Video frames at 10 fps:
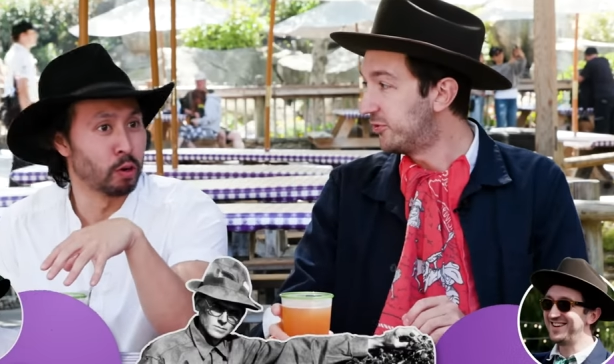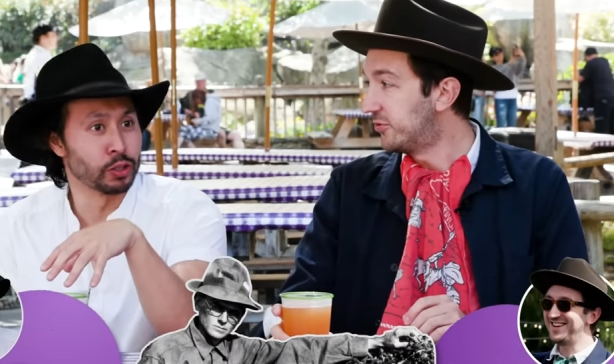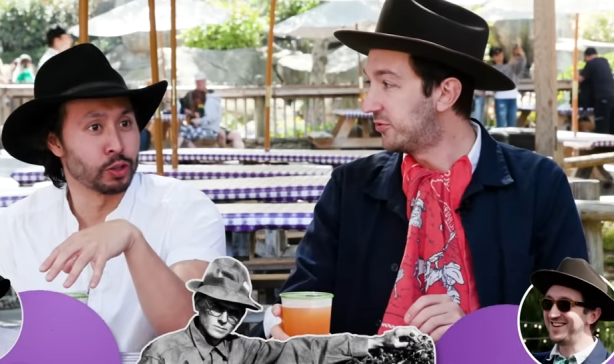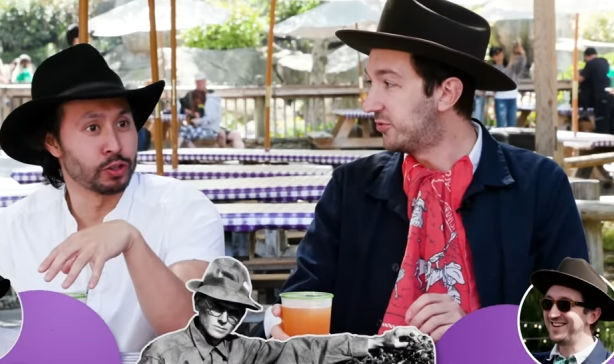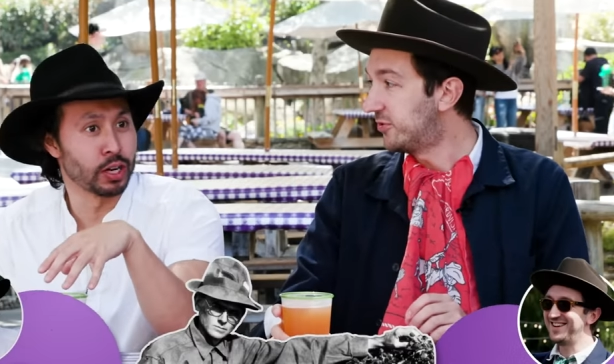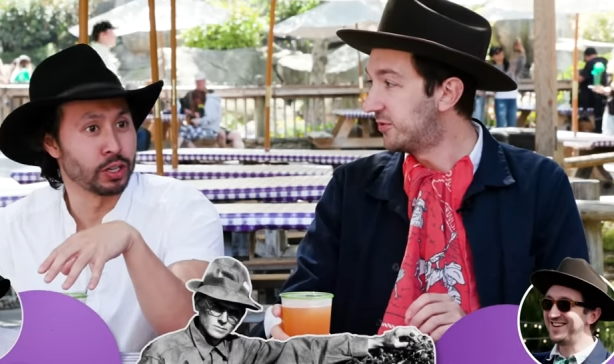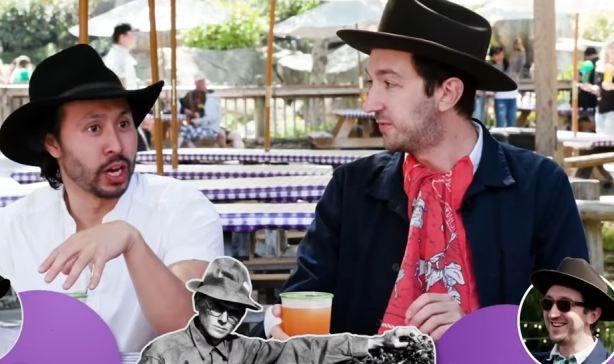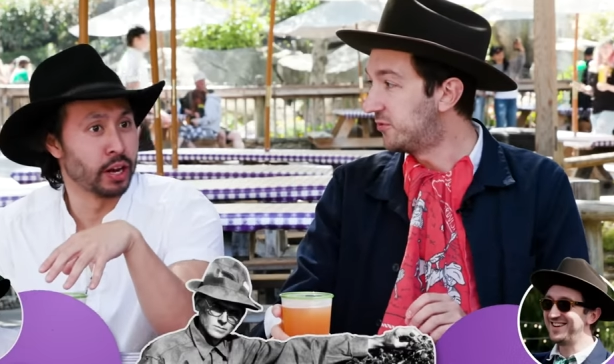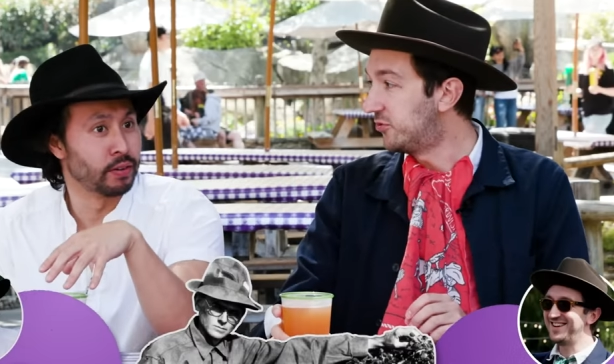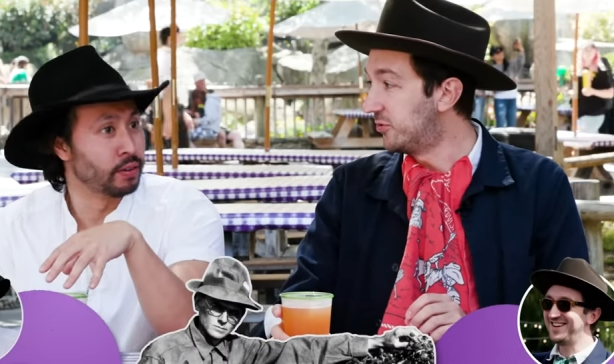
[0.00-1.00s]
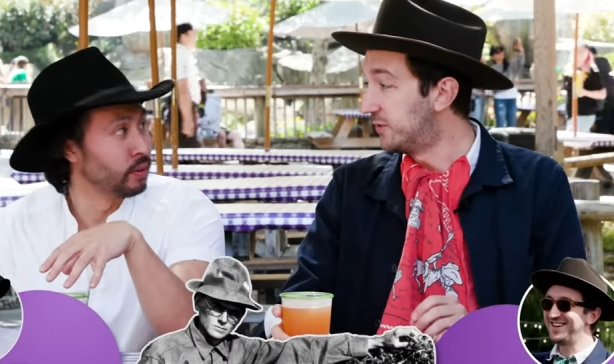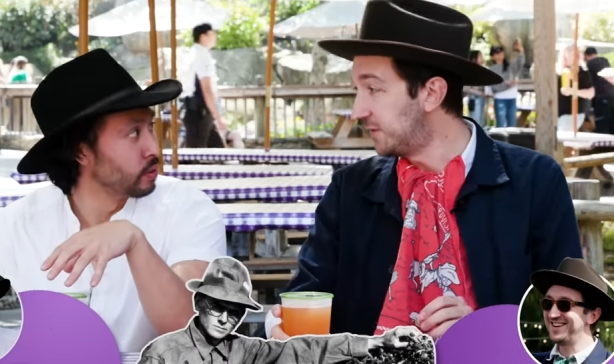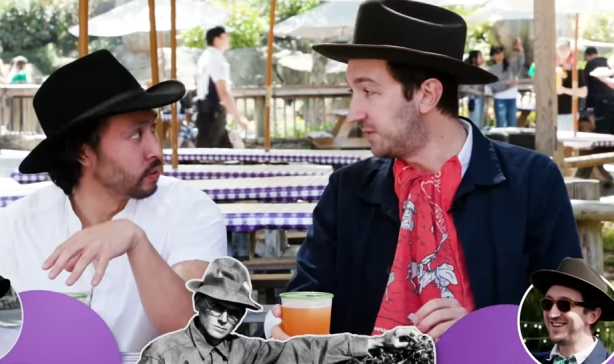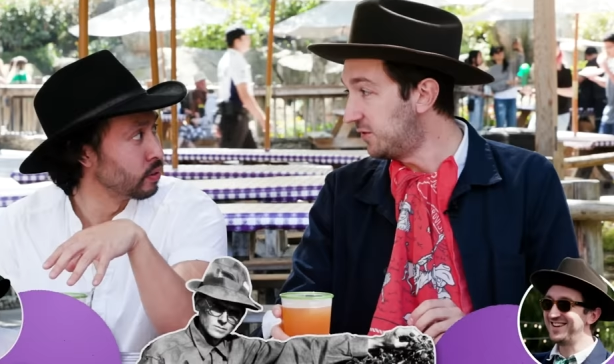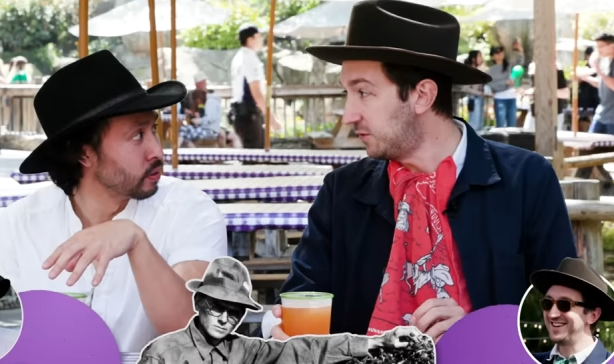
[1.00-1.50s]
Speaker 1: Walters out of 10.
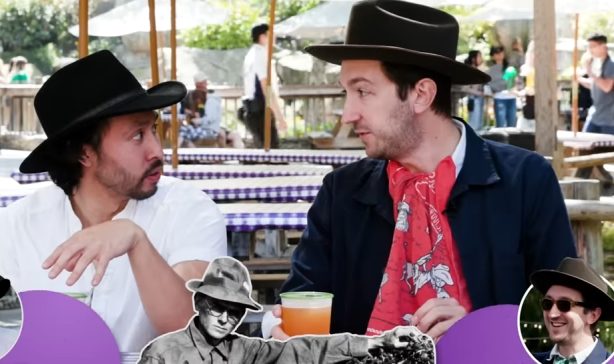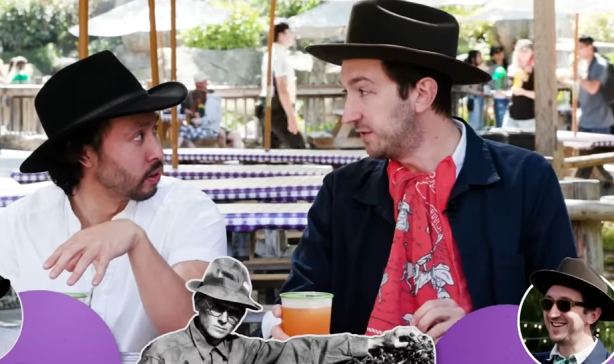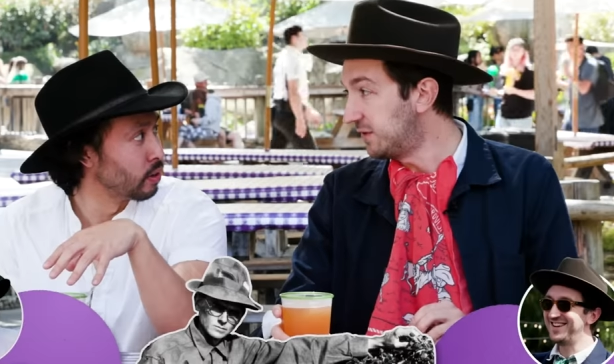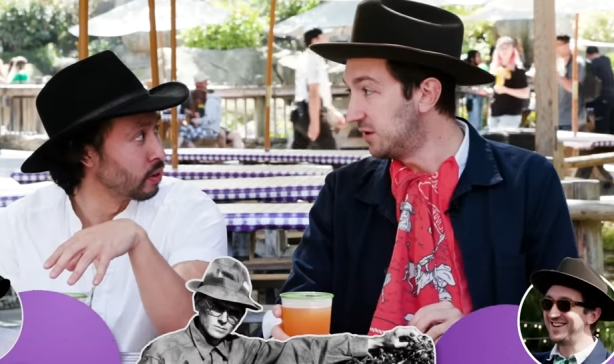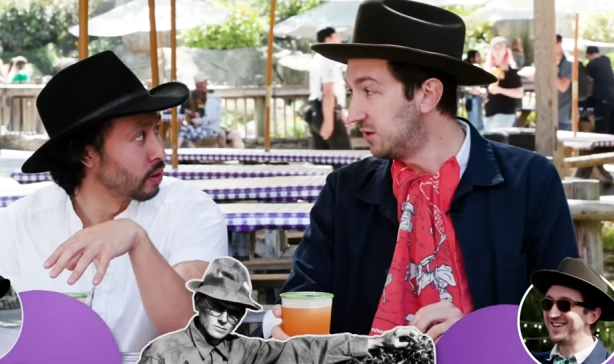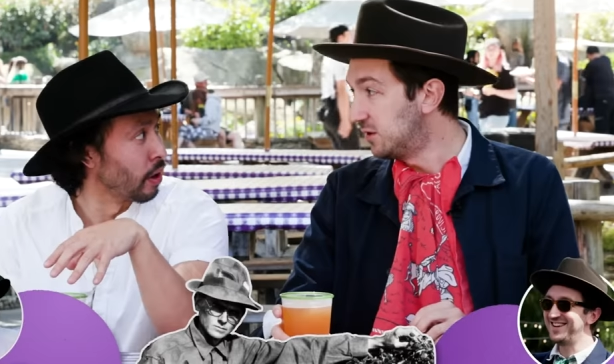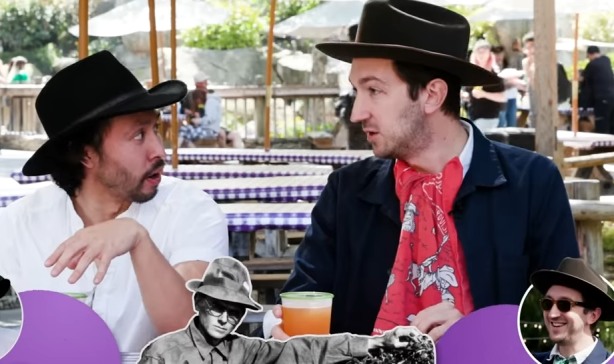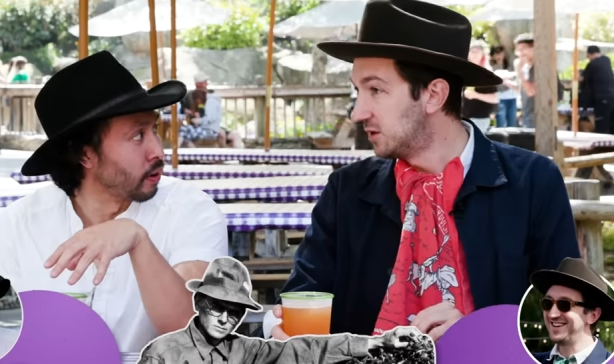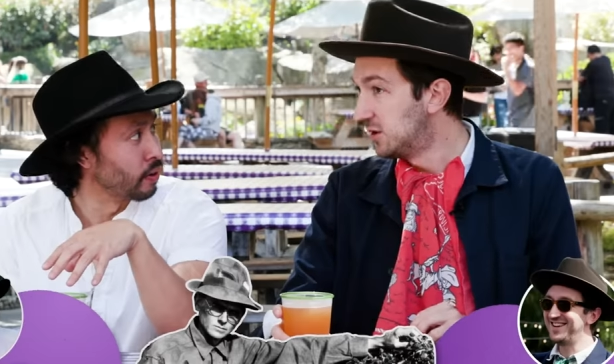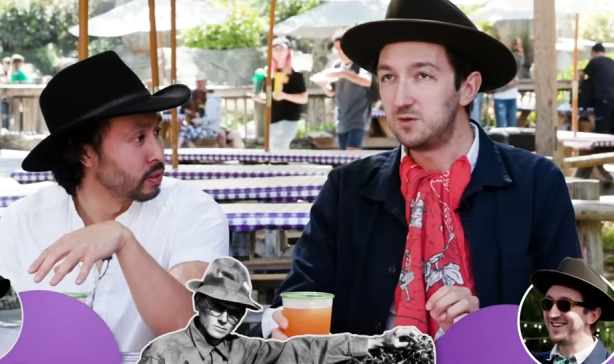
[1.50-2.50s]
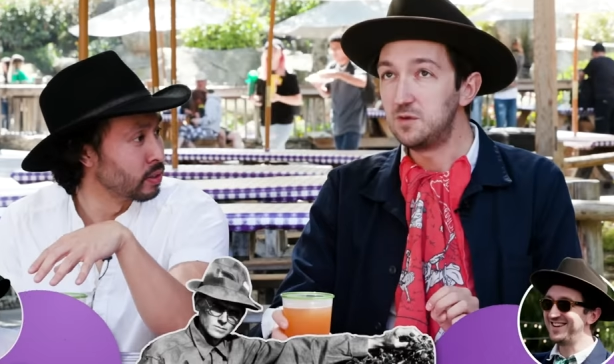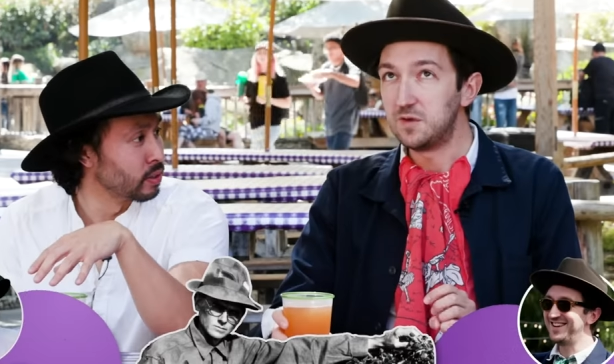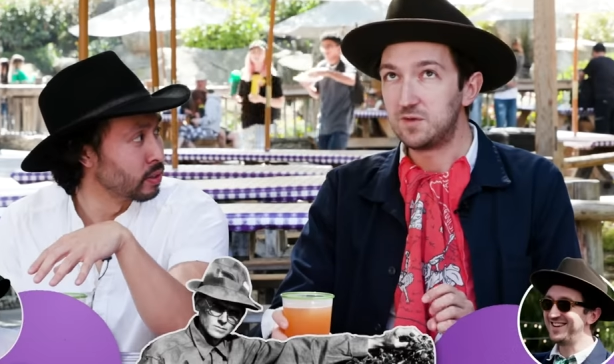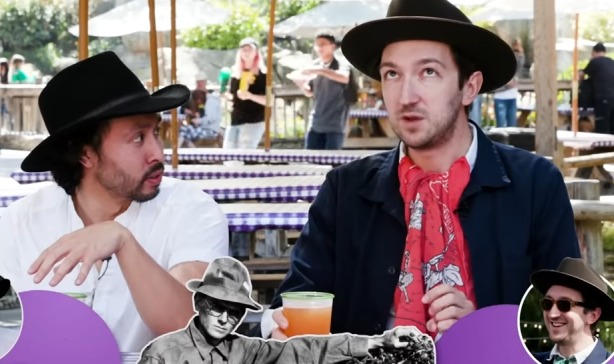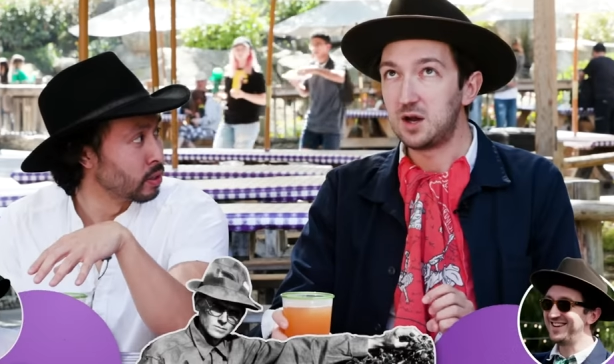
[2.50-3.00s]
250? 250? Yeah.
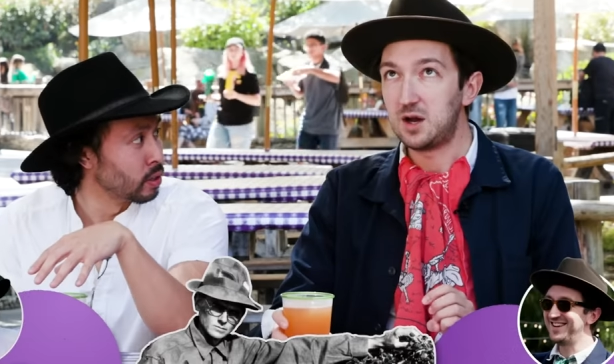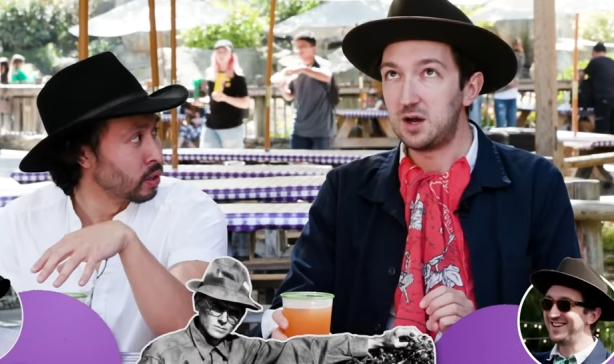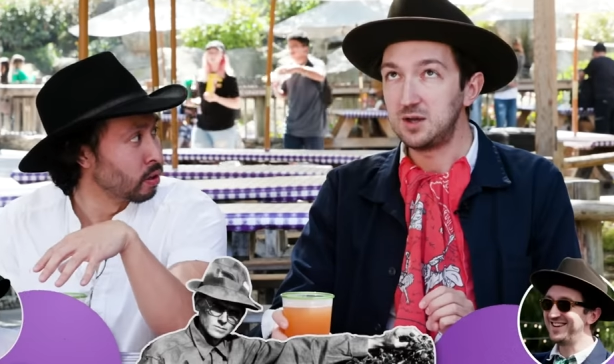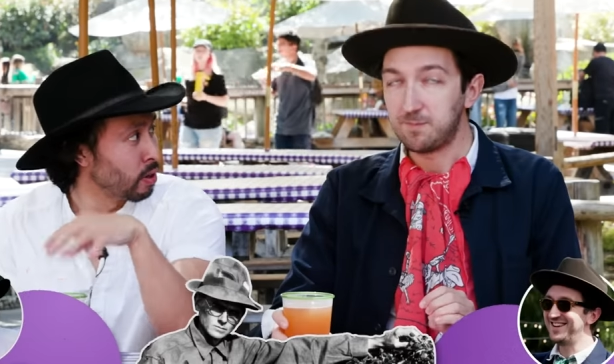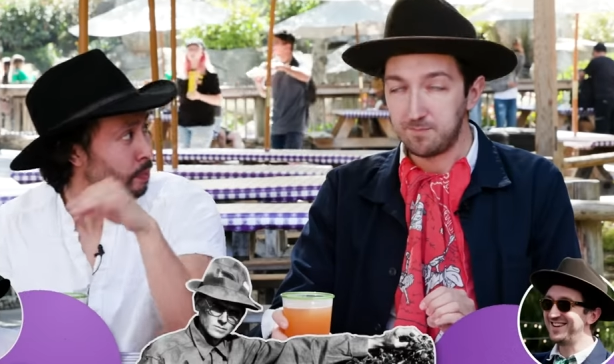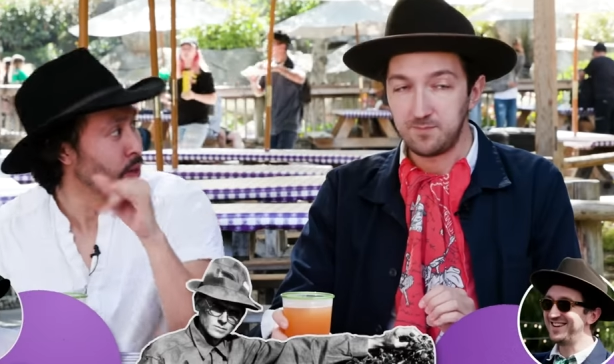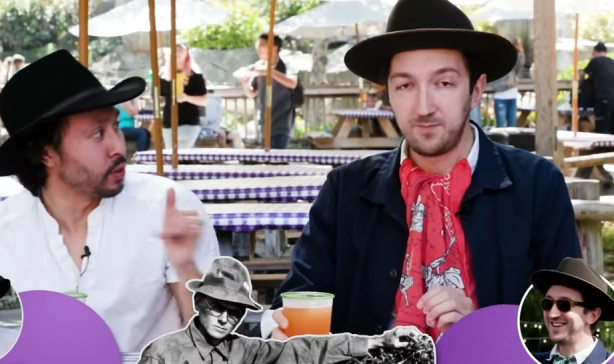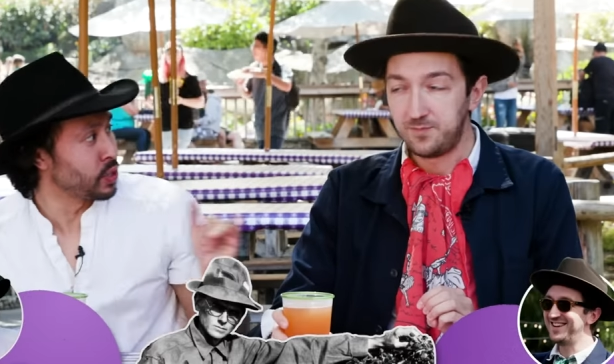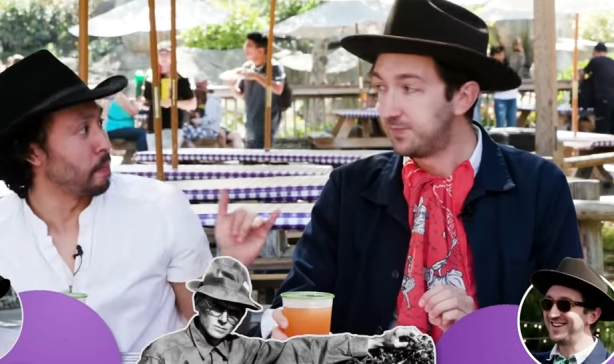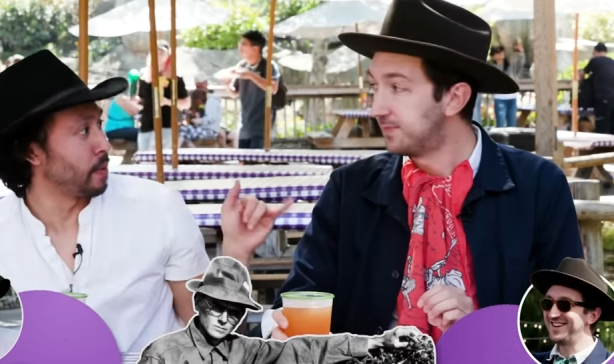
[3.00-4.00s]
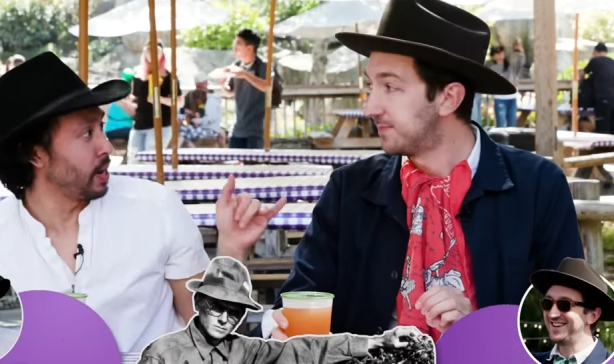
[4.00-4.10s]
Speaker 2: 250. Uh, yeah. We've been
Speaker 1: on the same